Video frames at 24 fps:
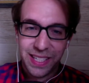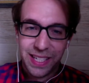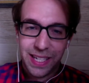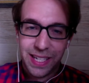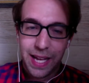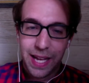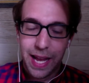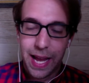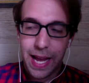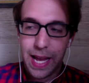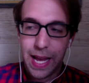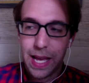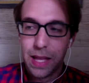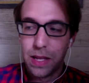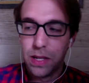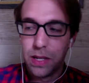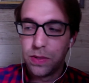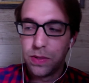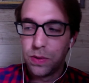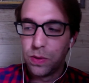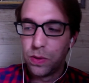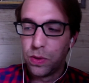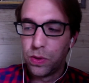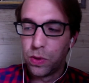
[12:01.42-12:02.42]

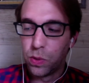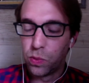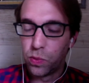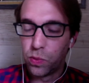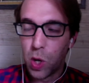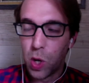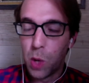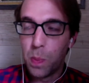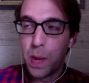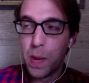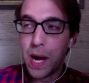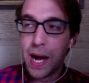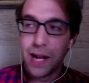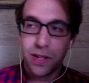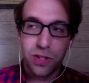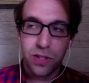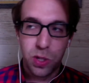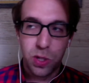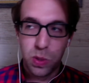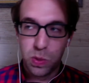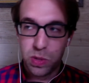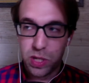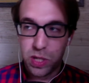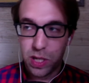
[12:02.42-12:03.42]
And the robots
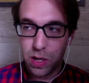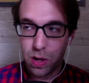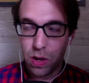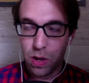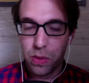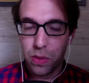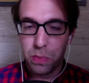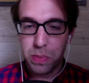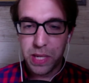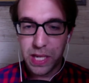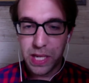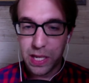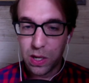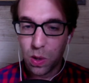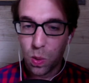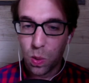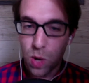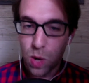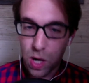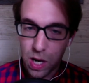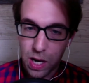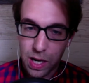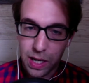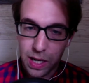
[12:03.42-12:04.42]
who did all the menial
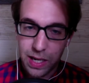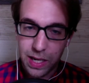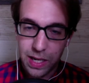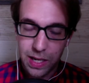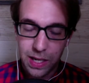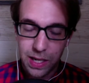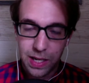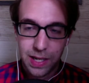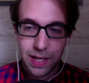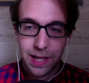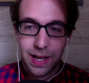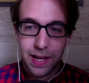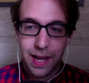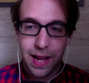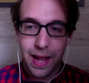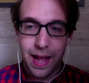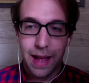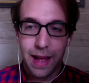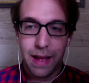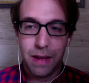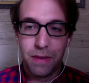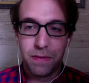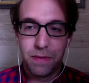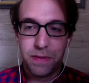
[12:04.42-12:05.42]
work
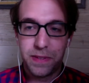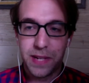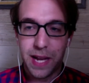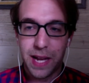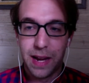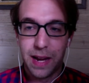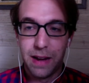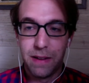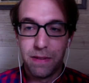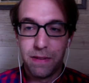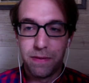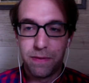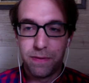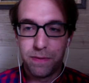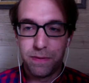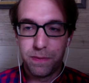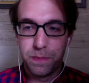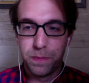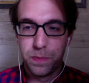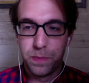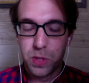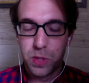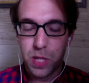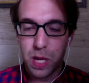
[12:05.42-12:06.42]
have kind of
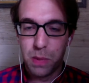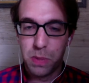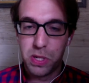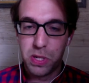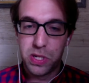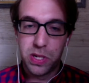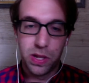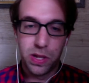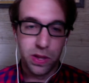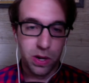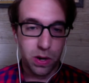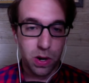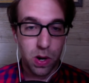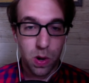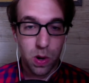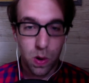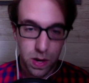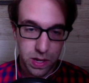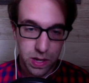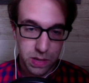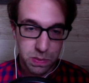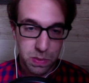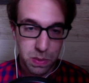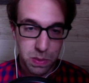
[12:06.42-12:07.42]
come into their
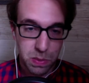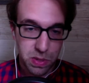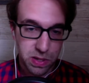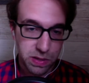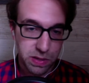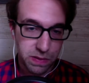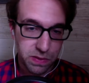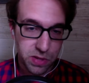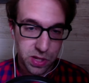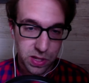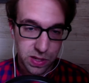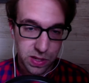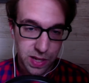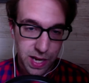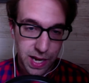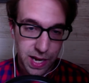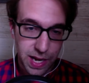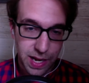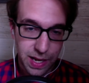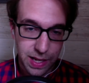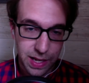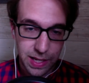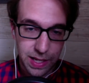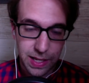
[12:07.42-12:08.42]
own as members of
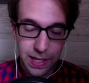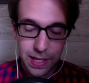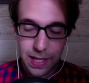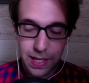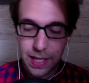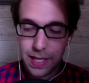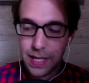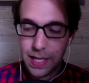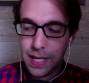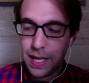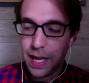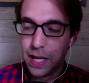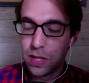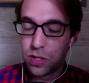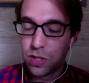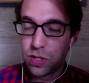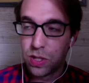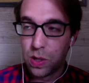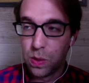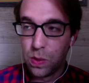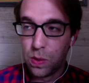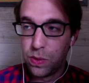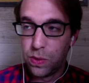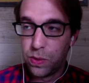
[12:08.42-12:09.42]
society. And
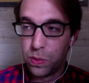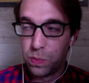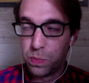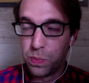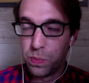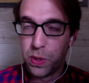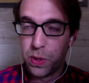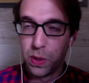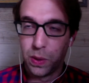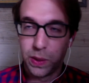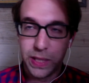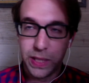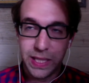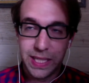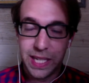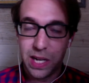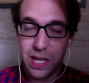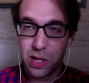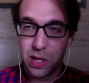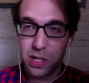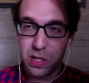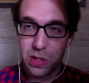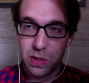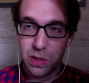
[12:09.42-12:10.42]
so the lead
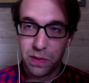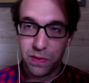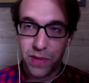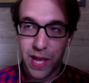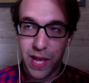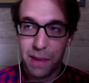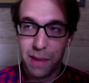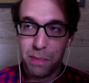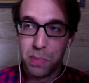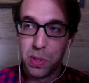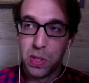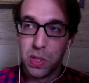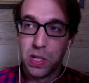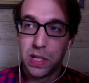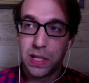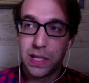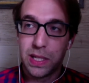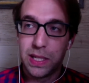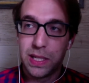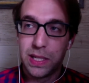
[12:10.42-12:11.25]
character of that book